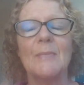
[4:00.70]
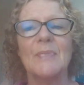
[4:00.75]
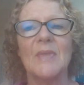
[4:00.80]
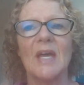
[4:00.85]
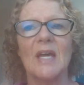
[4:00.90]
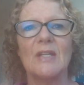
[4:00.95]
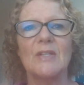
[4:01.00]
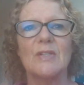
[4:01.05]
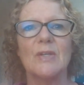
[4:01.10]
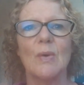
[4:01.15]

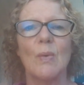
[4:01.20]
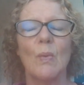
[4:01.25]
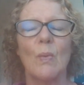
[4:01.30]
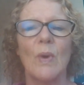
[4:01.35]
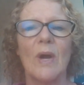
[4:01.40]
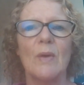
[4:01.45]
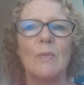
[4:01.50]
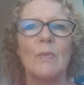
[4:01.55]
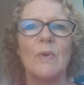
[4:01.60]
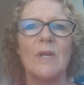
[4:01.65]
and
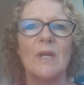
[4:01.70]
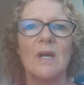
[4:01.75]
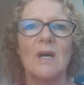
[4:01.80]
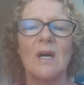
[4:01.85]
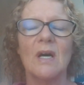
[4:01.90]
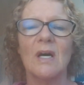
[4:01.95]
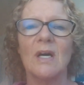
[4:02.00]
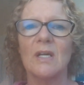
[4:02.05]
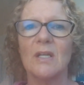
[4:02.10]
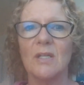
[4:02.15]
when we
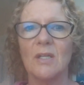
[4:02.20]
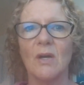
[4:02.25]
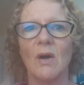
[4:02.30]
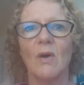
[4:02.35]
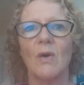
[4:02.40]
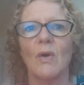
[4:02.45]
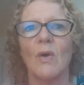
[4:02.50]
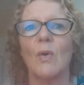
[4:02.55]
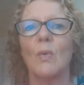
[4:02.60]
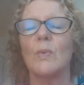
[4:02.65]
are
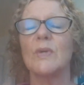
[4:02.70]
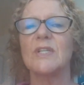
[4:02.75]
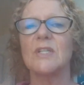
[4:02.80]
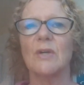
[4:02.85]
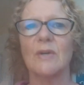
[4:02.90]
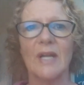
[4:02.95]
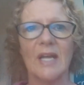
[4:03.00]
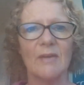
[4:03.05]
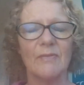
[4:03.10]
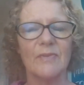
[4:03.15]
young we
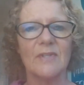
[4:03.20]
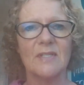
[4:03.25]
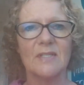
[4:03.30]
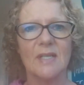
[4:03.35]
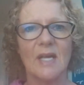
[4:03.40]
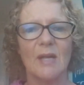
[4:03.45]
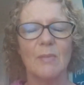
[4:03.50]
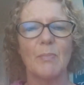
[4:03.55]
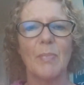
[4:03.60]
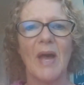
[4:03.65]
don't have the
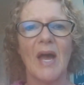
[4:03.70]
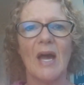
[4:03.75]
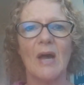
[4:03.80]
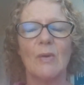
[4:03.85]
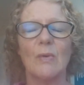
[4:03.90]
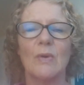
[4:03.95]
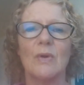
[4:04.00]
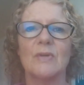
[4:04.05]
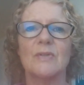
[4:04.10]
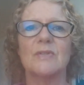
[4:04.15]
same
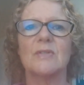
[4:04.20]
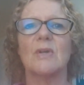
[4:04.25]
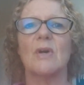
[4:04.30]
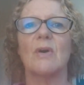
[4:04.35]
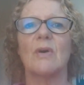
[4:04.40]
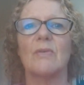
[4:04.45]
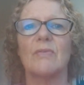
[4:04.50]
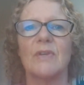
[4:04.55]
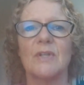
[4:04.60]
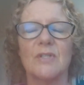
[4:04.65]
powers
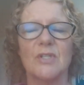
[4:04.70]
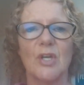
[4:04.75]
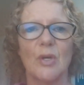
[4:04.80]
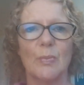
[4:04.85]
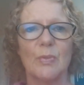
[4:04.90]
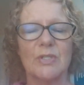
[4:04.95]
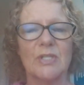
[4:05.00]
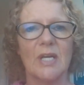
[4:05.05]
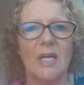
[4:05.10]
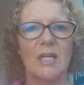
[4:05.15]
of
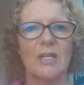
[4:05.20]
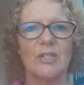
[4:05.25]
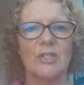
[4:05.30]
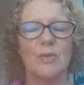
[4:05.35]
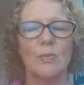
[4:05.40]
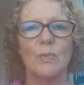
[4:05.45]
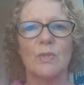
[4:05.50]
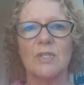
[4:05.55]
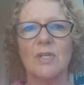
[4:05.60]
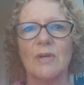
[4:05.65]

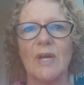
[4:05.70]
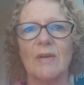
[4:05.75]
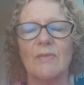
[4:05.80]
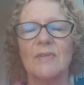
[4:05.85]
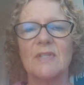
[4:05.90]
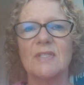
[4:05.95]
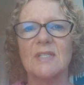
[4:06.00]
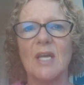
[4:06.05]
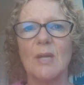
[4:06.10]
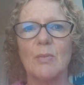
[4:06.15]
interpretation we don't have
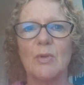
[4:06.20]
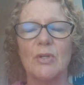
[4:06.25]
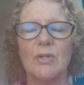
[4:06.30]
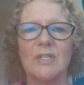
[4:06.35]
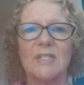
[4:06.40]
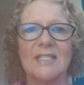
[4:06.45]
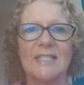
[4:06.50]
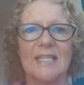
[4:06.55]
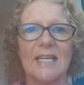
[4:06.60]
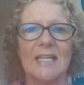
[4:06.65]
the same
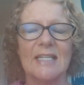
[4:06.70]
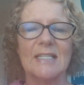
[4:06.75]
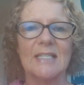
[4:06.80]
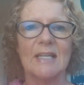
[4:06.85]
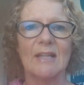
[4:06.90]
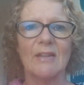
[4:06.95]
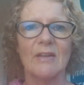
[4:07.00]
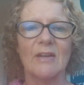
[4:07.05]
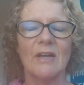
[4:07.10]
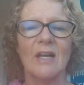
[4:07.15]

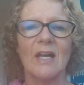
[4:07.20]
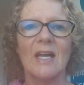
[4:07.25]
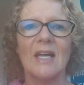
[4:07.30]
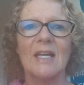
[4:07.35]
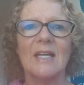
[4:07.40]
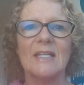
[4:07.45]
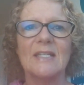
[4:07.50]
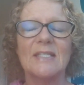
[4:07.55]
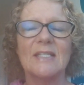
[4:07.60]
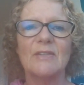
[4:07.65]
understanding that
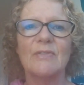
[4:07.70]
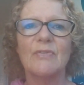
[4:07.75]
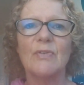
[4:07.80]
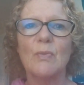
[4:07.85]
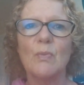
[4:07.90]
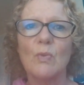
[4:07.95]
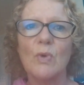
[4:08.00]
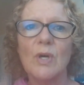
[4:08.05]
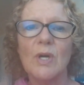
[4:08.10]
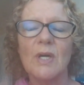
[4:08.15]

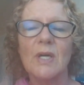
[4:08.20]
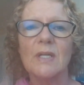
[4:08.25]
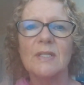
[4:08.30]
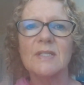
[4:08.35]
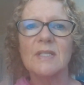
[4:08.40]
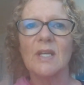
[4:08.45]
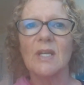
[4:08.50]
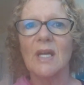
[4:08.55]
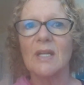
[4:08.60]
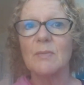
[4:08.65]
different
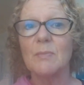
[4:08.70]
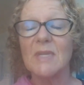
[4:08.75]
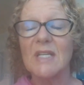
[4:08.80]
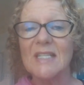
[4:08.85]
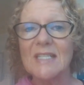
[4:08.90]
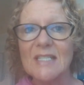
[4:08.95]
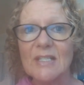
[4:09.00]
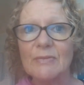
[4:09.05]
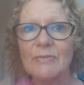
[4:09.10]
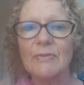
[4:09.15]
words can
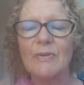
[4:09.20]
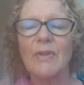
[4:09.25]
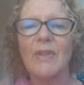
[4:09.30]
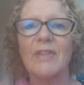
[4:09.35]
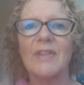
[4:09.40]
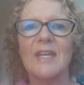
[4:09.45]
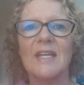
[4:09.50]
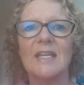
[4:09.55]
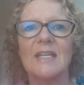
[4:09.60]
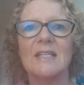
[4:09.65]
mean different
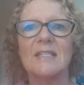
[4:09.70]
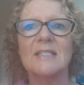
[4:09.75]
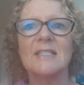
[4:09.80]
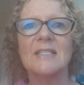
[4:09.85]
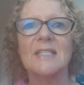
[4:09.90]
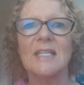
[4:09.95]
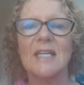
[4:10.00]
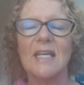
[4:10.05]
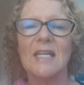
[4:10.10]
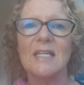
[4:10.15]

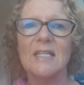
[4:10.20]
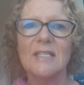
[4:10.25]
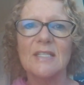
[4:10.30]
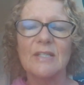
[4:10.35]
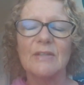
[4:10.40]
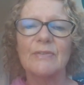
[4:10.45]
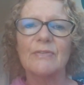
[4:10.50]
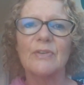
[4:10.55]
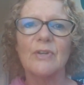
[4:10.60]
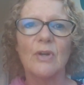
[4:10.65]
things in a
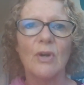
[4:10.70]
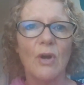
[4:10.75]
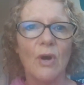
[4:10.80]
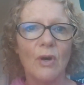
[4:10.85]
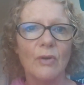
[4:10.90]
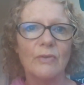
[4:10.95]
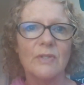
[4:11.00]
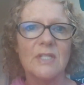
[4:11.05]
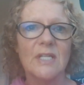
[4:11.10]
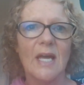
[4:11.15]
different
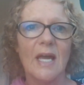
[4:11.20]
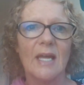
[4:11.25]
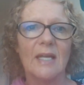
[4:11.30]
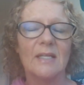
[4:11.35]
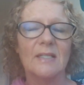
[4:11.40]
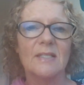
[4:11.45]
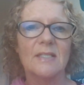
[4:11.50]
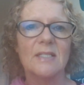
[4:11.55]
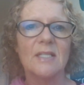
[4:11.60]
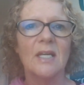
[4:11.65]

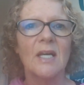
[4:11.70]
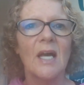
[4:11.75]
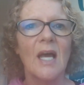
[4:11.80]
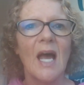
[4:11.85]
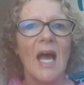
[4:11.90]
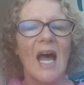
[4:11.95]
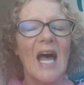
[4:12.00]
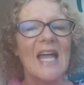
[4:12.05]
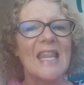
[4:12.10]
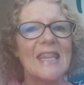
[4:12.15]
context.
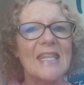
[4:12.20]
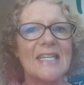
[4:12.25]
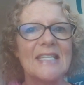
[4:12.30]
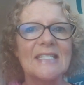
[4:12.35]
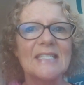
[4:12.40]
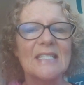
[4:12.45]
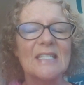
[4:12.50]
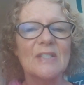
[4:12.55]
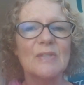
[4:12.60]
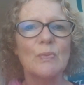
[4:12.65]
And
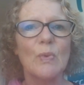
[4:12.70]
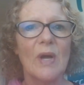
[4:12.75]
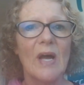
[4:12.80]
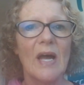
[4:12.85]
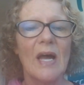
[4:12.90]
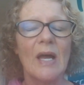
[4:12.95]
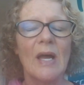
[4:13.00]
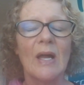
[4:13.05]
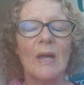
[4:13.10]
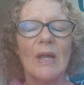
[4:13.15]
this is
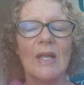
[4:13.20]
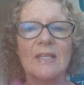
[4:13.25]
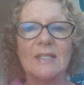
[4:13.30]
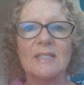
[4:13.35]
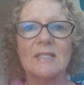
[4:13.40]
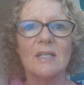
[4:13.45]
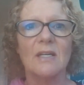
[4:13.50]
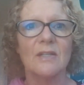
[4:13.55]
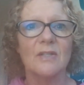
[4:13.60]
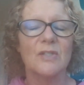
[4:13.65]
where it
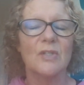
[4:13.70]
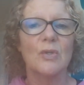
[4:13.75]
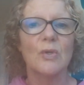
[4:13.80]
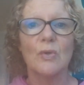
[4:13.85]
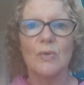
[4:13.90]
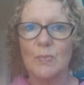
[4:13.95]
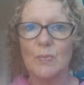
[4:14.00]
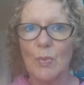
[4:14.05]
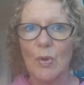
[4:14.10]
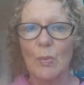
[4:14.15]
starts to
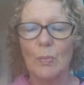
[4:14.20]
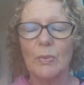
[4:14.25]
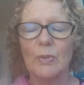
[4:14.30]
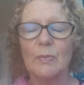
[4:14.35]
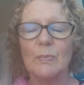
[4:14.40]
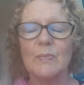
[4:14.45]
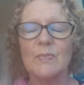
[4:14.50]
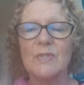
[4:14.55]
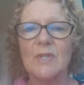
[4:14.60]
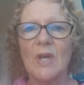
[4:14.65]
cause
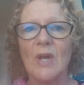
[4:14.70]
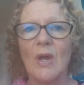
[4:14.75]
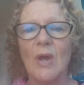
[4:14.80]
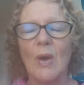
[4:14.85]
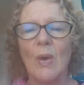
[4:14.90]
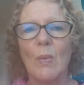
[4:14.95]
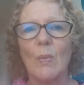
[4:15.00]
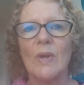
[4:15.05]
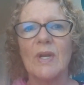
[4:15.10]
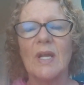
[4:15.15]
problems
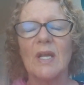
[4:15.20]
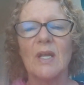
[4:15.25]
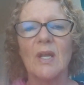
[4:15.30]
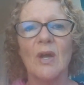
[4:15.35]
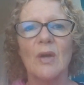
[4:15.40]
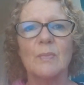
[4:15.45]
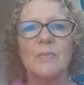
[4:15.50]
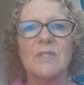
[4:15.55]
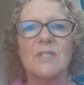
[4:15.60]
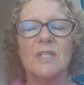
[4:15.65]
when it
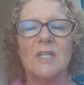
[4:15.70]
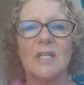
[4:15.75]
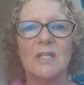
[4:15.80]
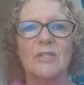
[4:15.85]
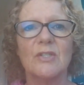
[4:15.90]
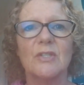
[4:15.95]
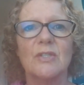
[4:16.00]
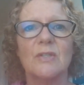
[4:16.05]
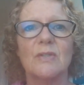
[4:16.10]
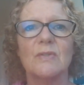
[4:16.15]
comes to
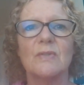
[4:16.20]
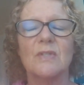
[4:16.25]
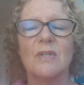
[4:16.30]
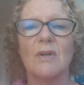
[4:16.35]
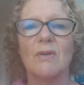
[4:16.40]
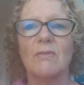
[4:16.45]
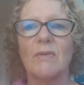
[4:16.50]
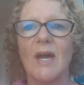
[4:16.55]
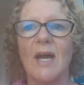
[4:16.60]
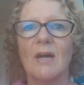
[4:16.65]
issues
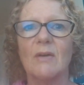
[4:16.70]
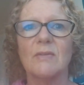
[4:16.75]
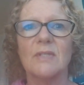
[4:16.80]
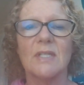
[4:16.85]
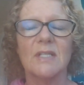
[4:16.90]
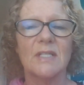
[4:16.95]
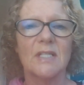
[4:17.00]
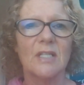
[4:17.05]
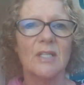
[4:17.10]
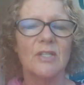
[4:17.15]
around
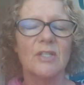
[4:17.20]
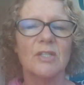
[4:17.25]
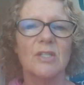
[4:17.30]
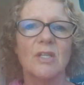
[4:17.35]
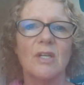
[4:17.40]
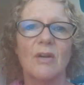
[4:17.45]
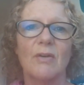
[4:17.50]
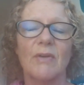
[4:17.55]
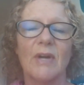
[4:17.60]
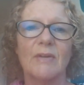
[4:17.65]

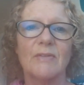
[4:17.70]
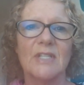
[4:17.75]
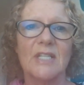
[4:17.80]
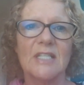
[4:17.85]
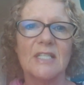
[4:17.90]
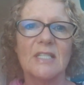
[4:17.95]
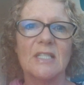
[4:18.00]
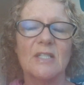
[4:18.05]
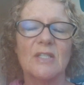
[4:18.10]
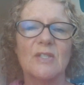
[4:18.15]
addiction, around
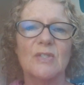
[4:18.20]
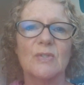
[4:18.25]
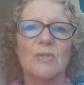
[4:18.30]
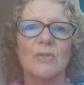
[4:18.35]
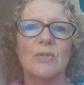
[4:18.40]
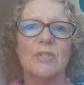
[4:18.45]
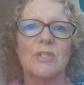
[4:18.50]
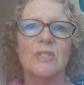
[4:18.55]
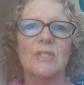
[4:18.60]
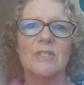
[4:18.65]
eating
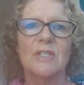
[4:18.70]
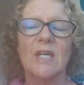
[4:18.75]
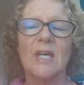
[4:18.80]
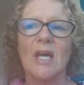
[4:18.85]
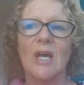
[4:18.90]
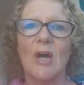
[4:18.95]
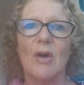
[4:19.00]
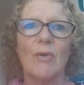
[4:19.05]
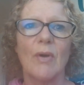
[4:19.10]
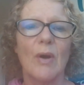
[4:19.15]
disorders,
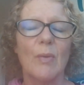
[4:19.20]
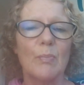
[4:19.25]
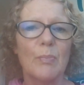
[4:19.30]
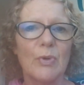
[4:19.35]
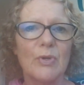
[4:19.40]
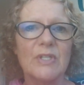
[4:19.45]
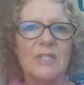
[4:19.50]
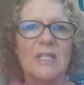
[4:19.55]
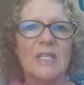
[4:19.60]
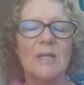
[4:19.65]
around
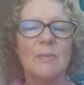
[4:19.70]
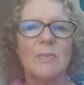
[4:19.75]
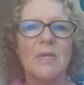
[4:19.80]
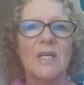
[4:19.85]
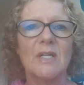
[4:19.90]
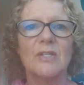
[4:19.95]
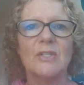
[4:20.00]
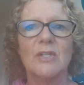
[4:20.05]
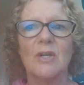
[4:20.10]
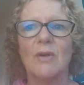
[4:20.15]
body
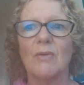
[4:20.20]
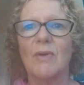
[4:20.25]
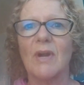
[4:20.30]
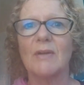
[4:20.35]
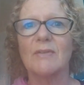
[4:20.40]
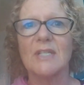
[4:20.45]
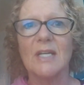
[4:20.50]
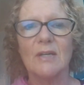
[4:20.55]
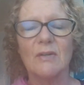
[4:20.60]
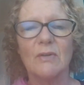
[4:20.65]
image,
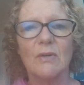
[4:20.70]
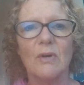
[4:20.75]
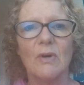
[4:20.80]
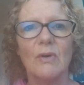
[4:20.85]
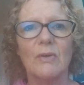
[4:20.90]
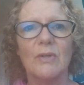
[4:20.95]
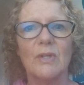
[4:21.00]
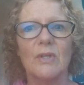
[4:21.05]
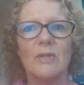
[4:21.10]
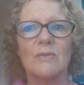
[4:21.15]
around
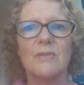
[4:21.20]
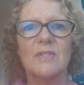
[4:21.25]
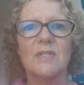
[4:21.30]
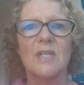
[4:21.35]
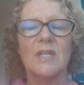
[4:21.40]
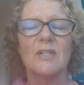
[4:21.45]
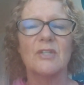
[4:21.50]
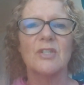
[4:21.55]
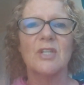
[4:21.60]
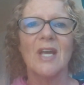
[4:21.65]
alcohol
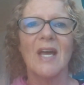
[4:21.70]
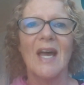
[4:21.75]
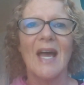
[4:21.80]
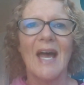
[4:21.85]
usage,